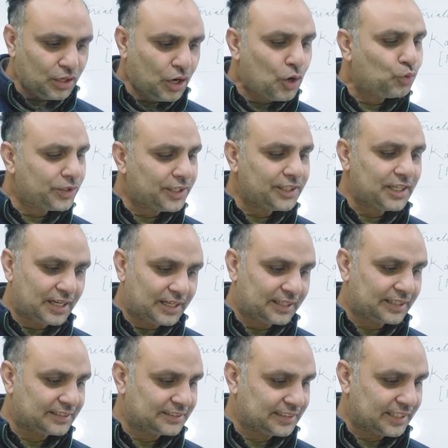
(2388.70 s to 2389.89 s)
how we can
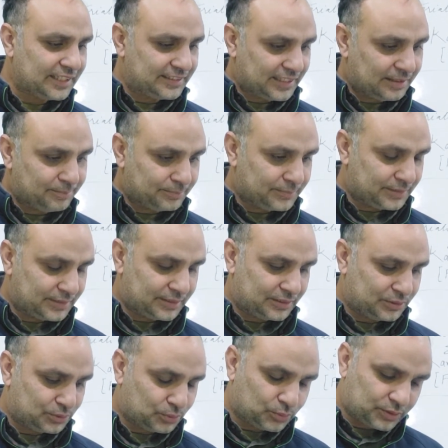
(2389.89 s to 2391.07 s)
reconcile them.
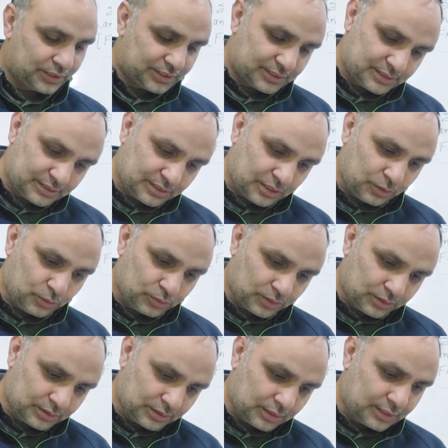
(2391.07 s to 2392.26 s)
So this is how
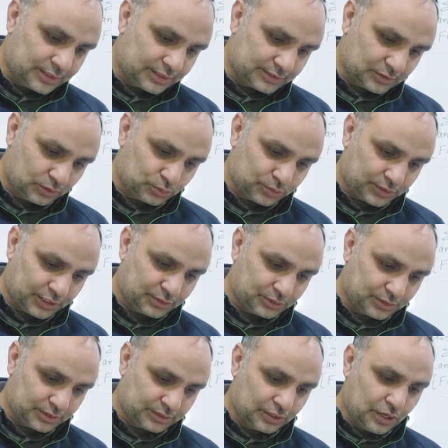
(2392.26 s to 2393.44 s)
Kant is also trying to.
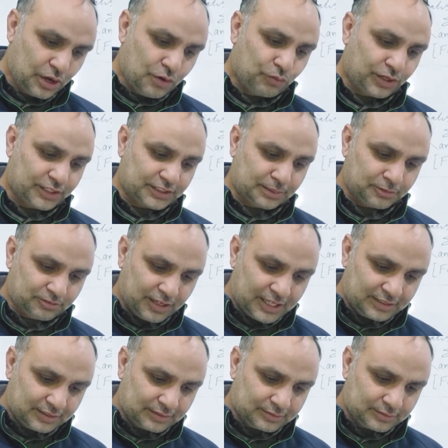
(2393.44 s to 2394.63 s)
For example, while
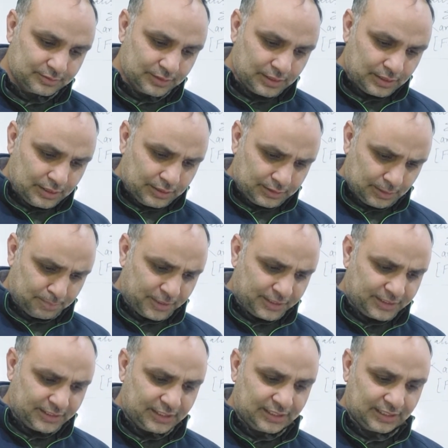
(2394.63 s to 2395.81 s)
the
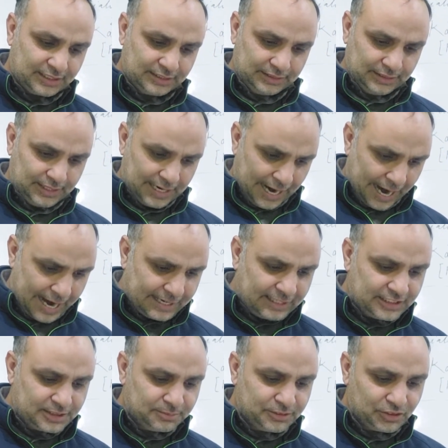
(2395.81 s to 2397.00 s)
material
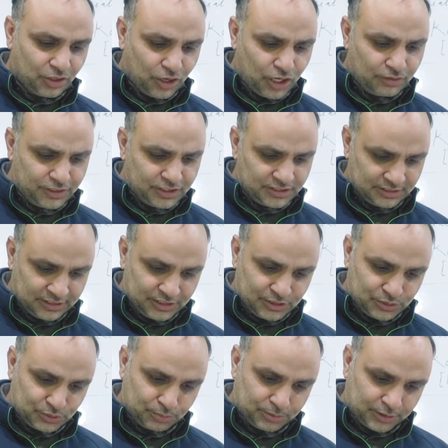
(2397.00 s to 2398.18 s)
idealism always leads
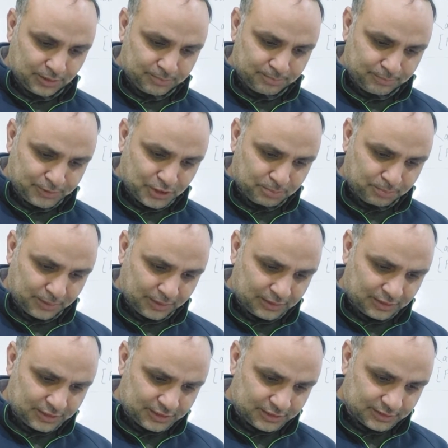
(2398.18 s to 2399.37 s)
to become
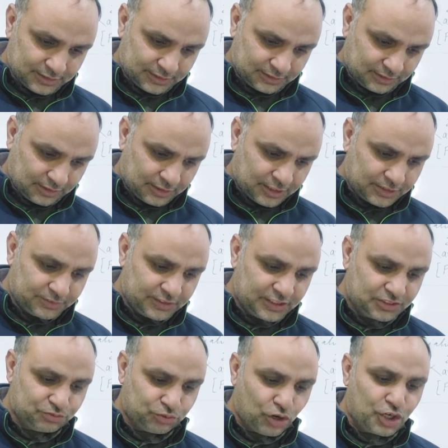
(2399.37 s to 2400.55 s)
speculations, Kant, with his
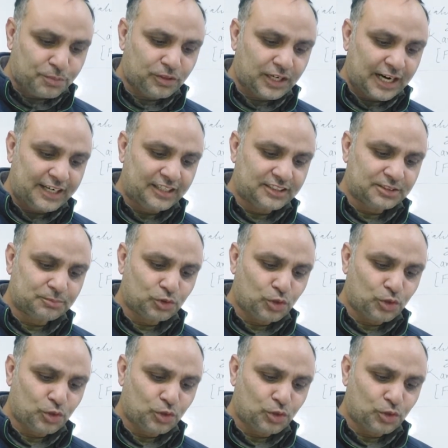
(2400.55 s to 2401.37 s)
formal idealism,